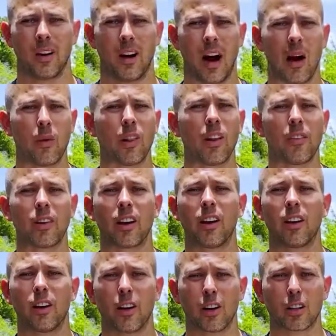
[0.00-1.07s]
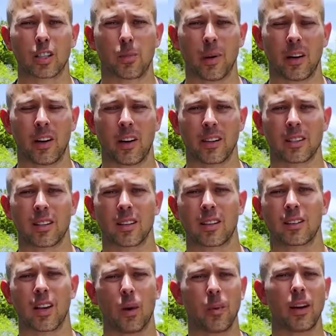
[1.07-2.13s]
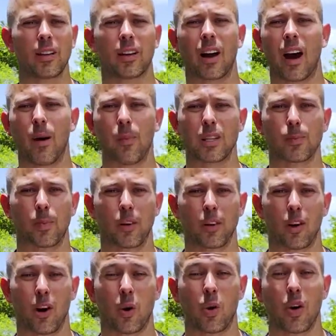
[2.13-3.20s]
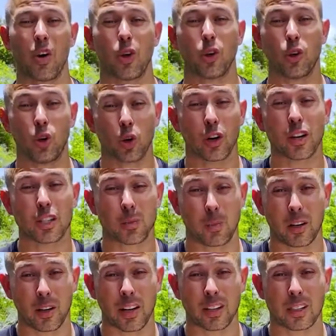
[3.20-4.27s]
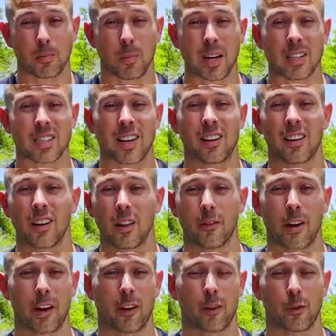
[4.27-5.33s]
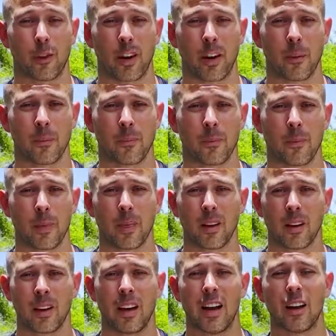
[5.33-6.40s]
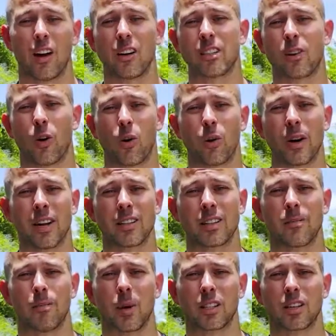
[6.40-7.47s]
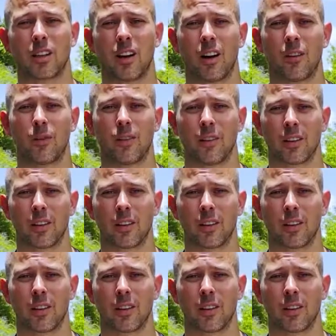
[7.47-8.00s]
I would love to hear your experience. Tell me in the comments below. Your experience might set another veteran free. And as always, much love.